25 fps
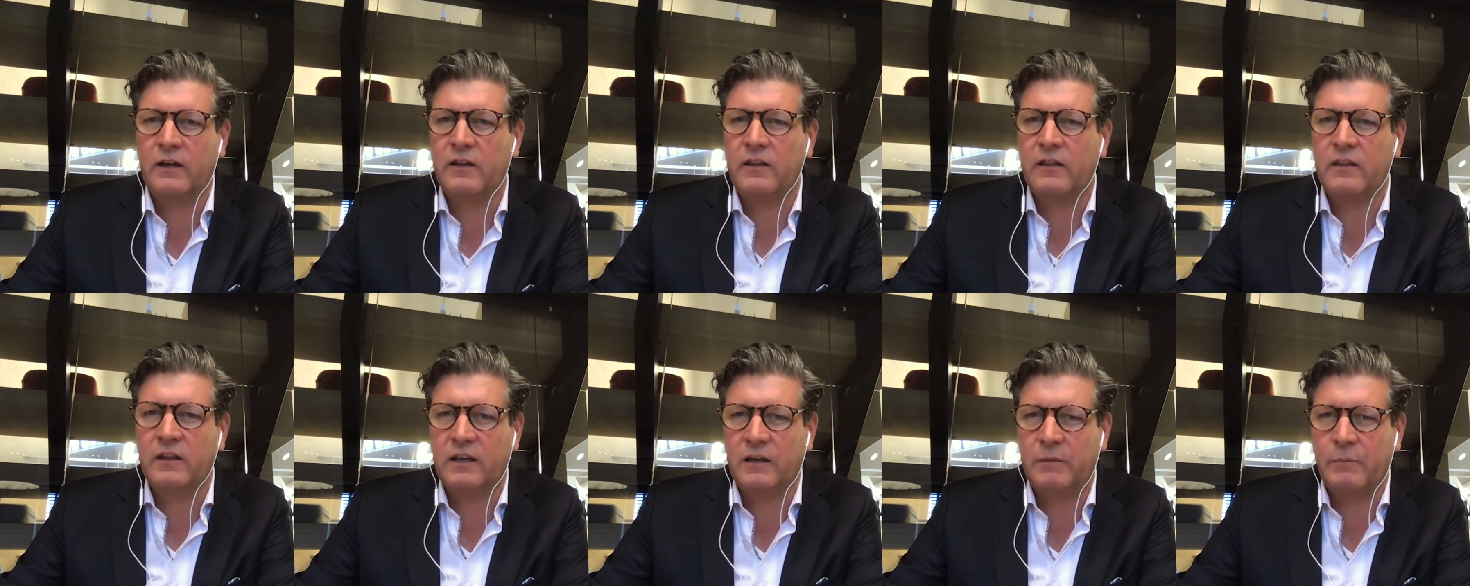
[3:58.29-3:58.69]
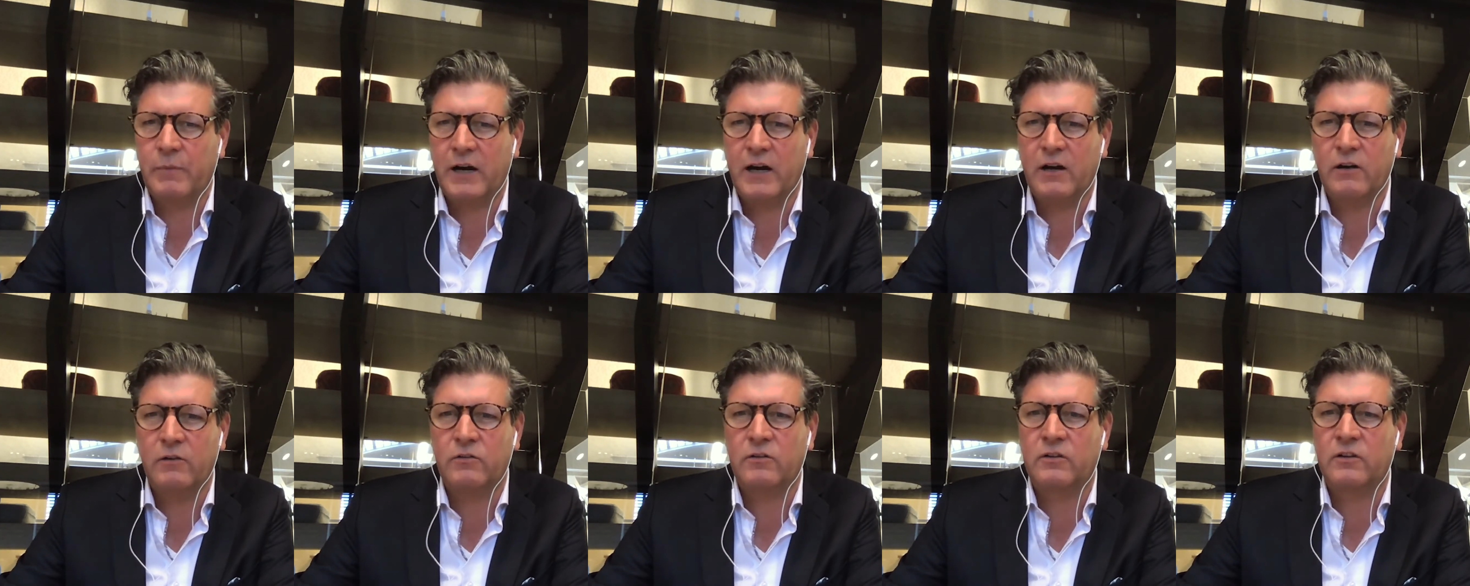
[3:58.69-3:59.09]
think
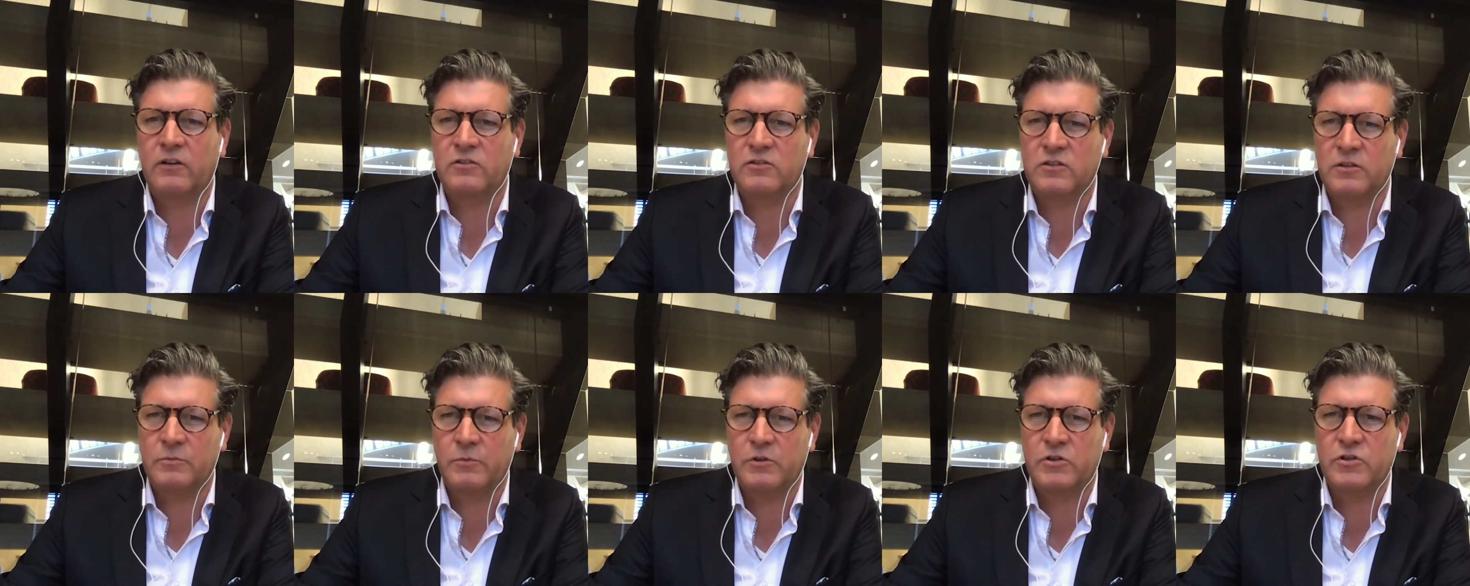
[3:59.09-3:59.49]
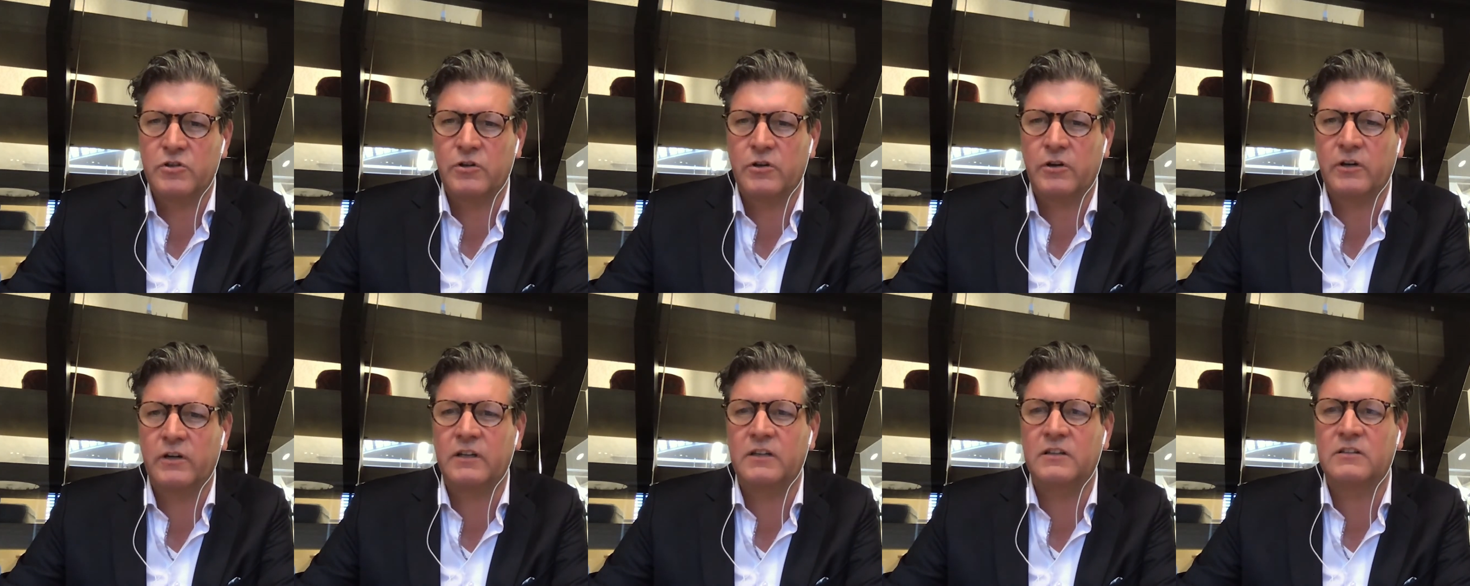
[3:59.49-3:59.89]
about customer
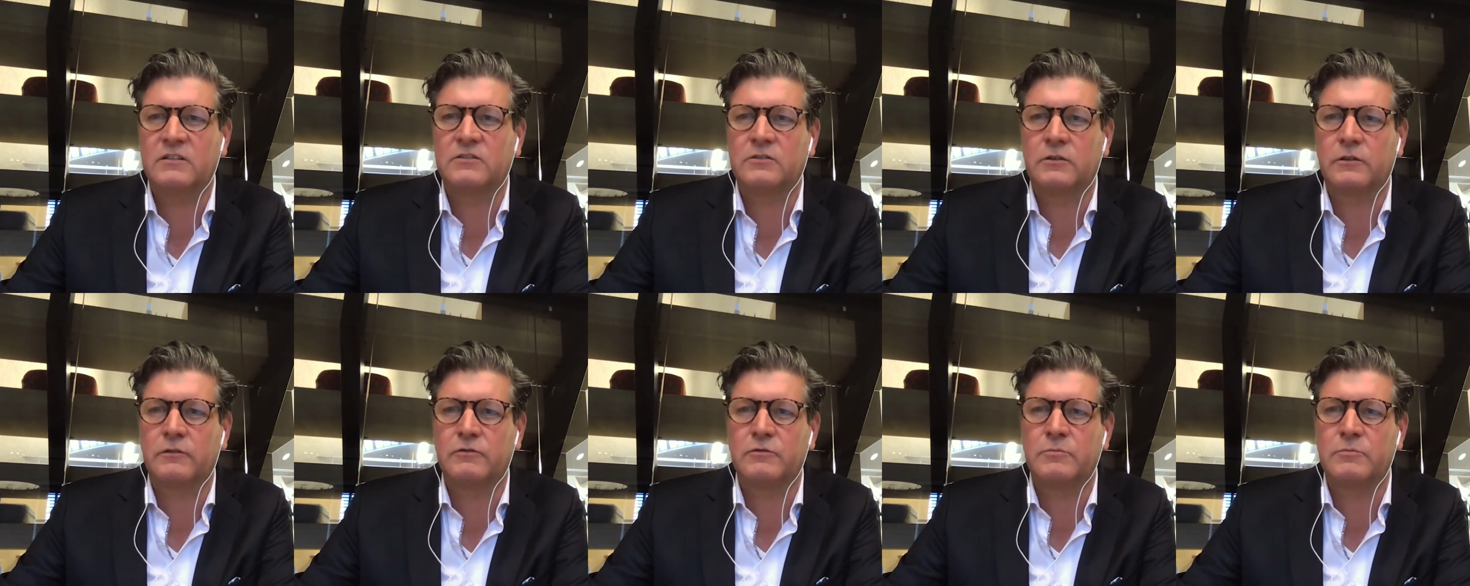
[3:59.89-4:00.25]
journey, service